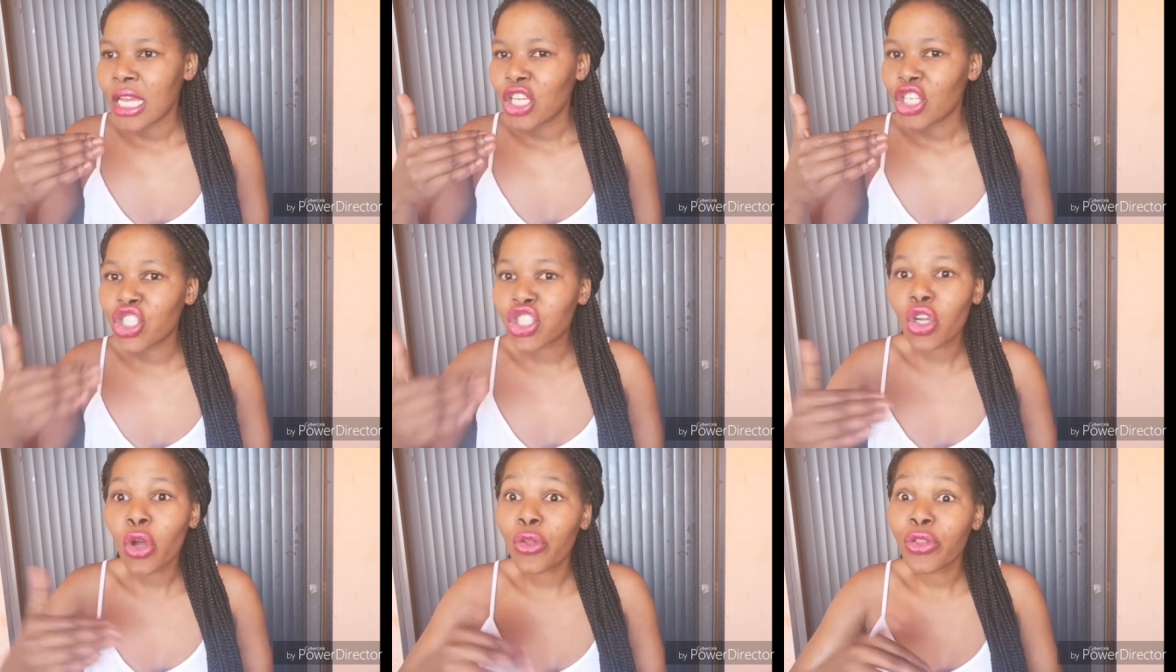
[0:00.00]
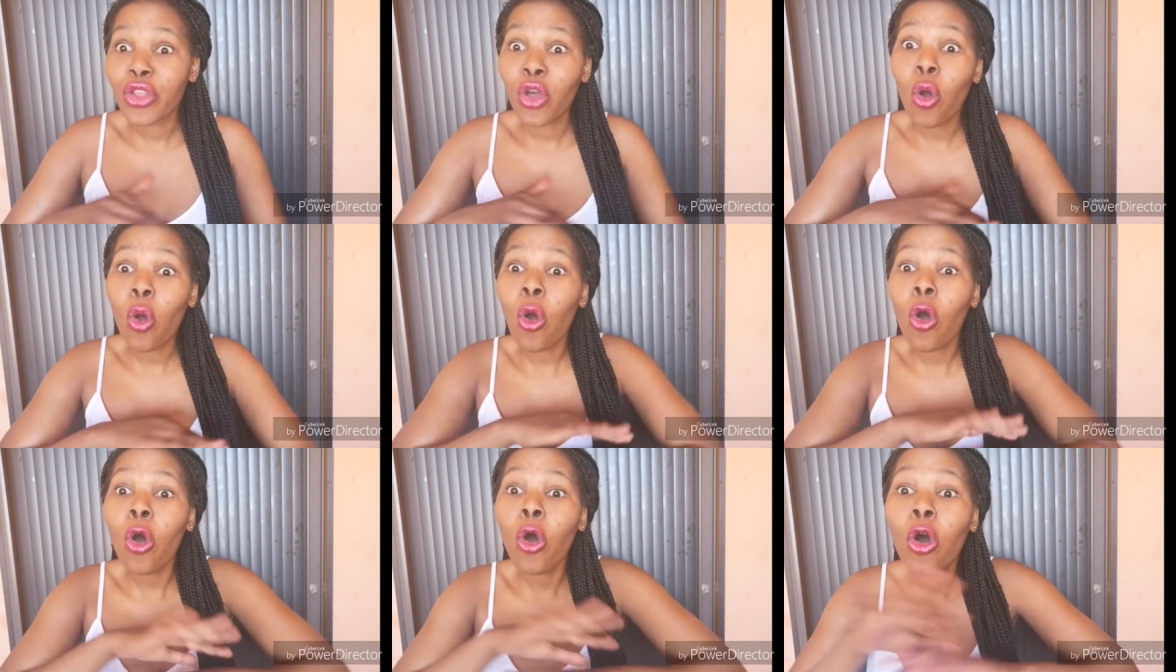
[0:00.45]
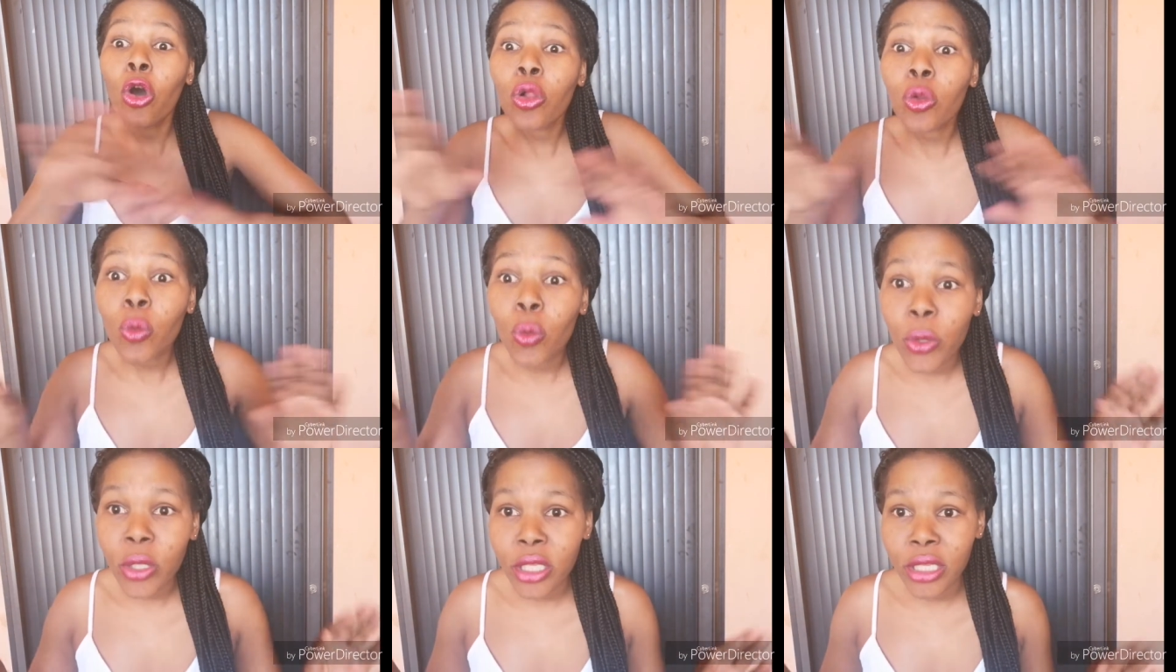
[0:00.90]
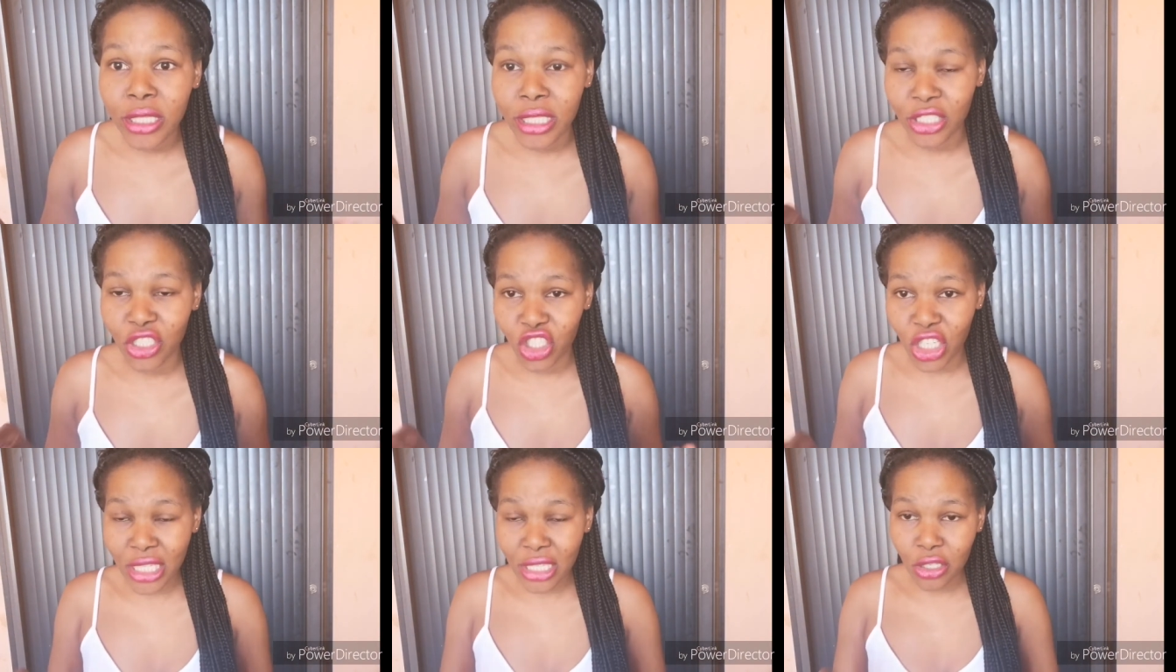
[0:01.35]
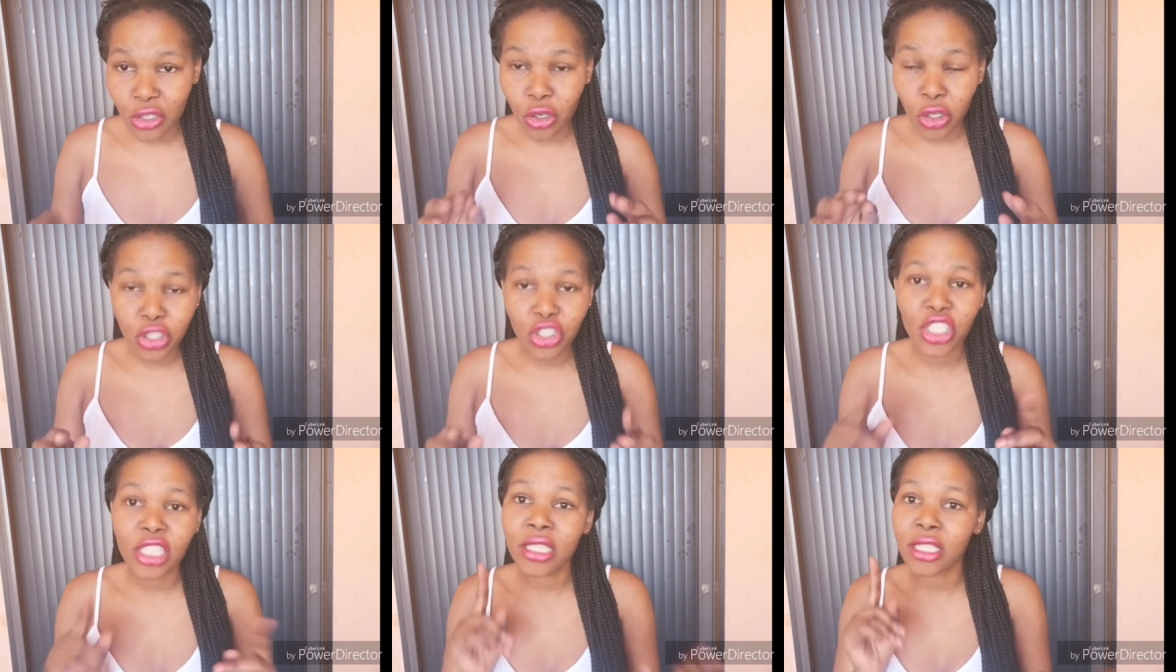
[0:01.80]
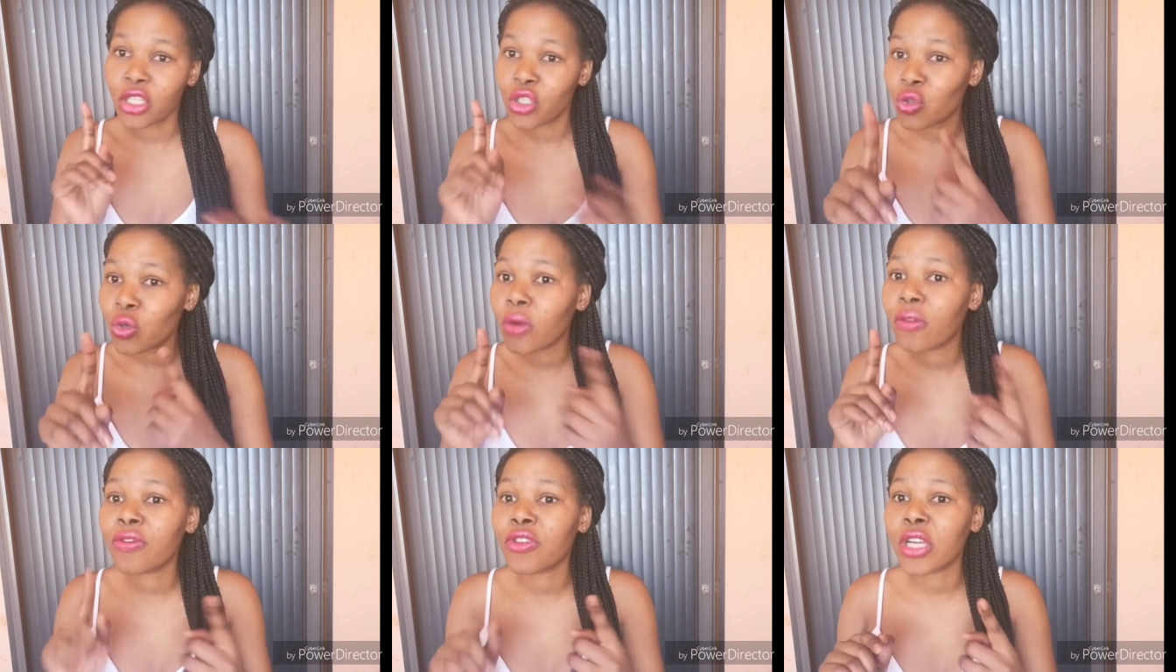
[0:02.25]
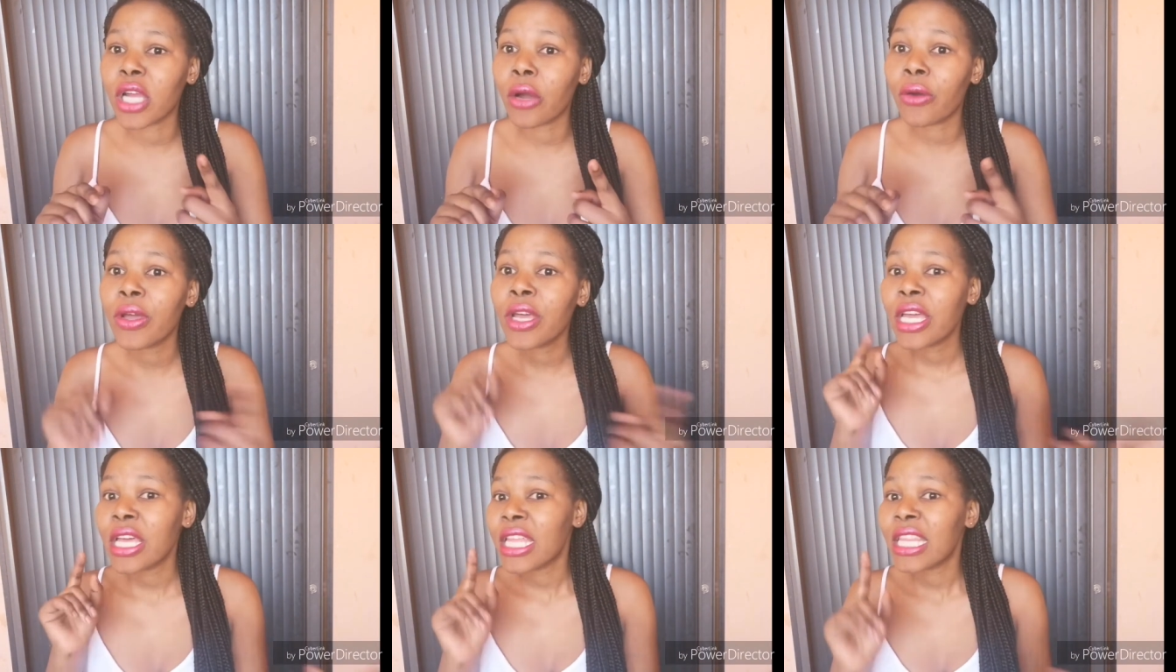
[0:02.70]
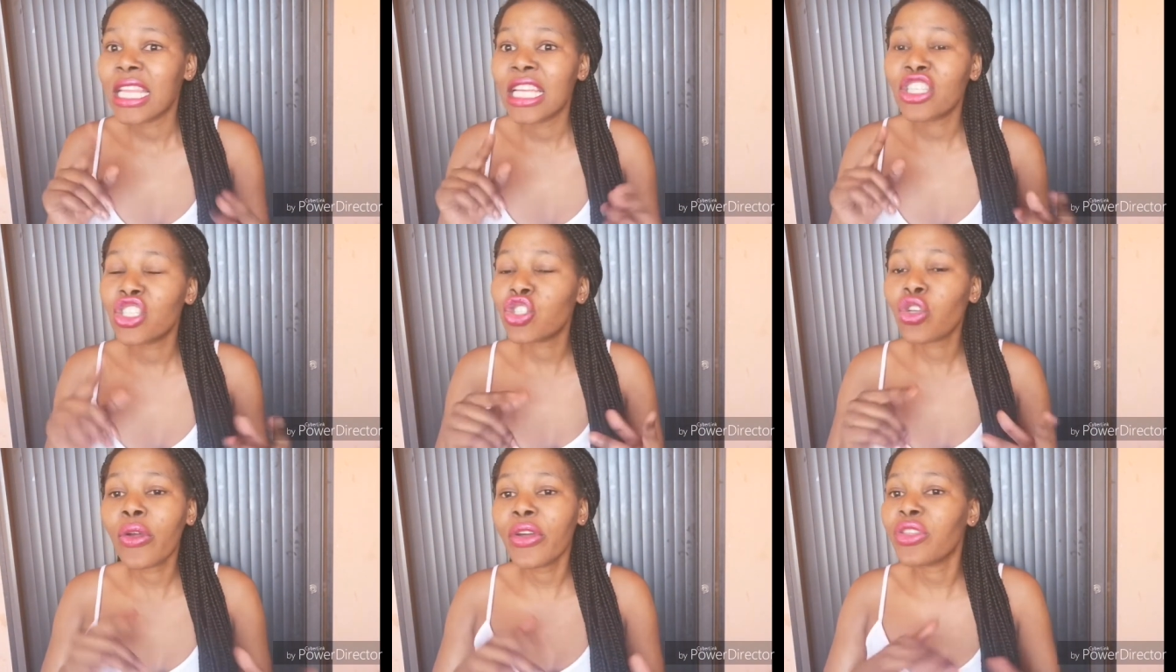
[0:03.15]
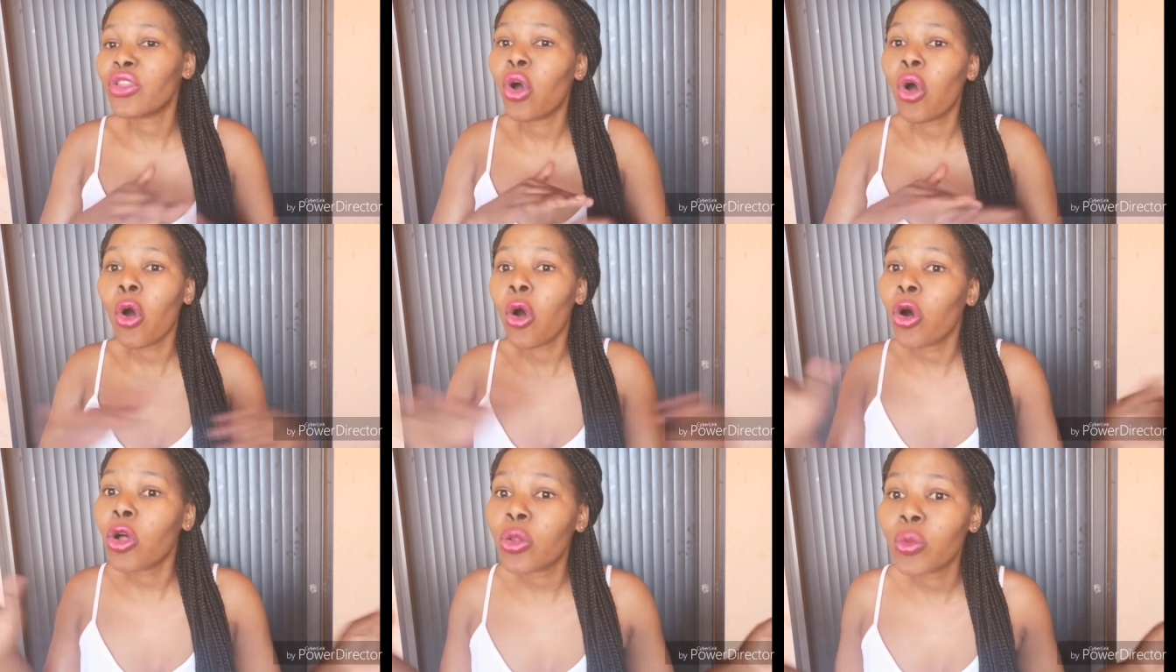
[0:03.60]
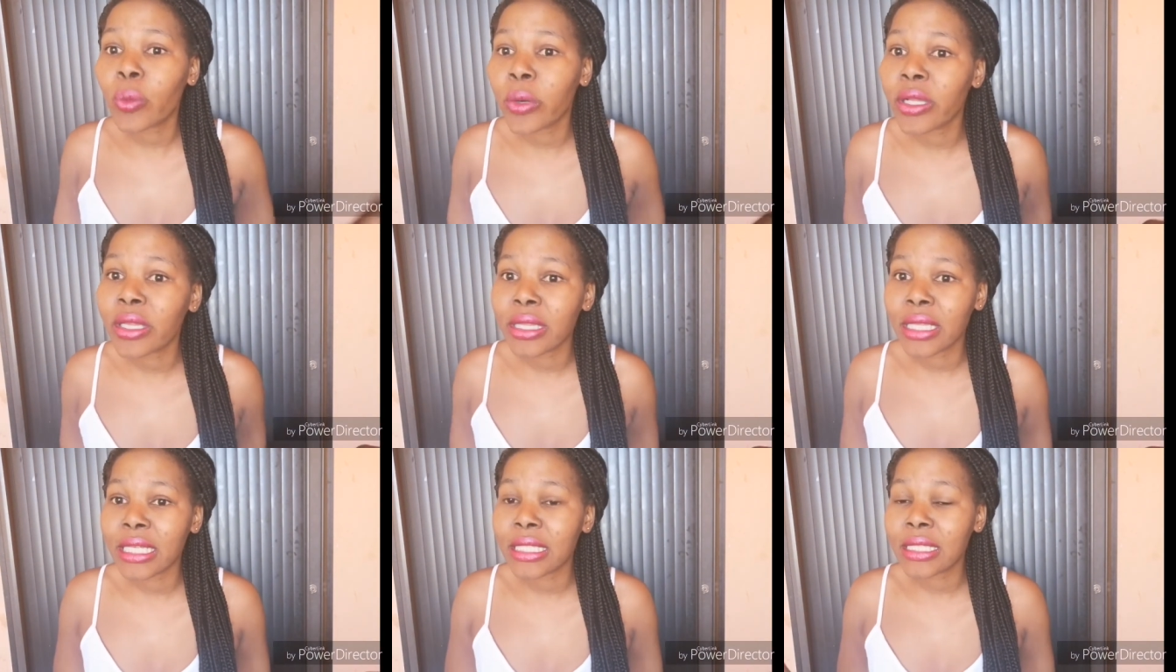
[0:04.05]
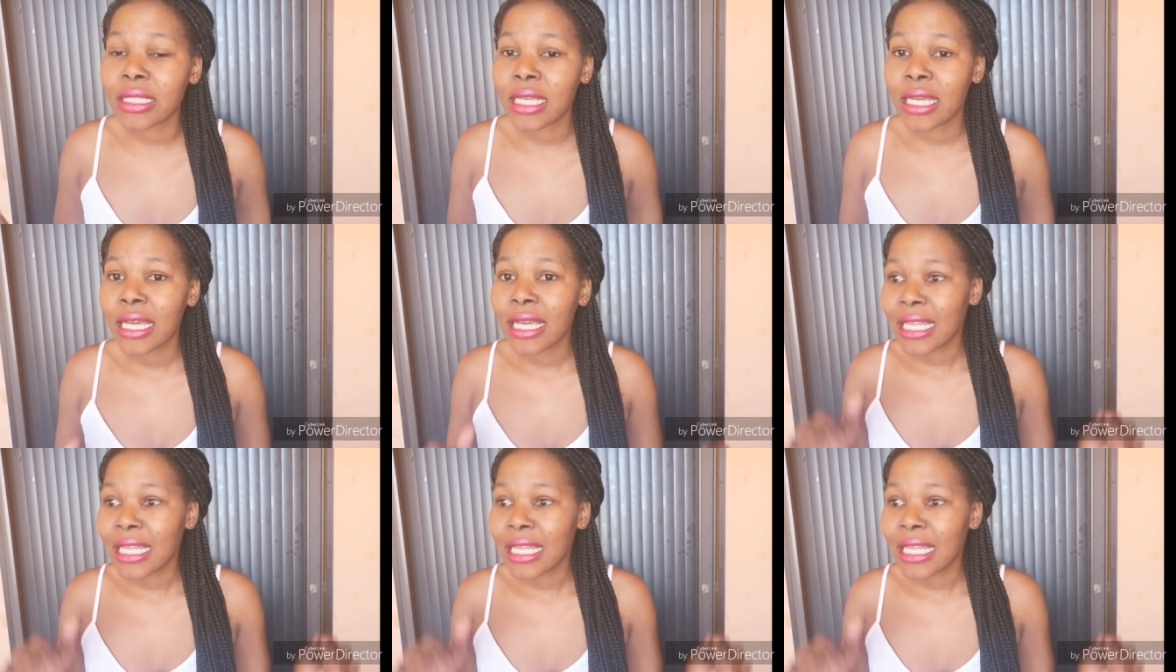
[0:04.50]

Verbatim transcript: show the whole world just not just the two of you now it's showing the whole world that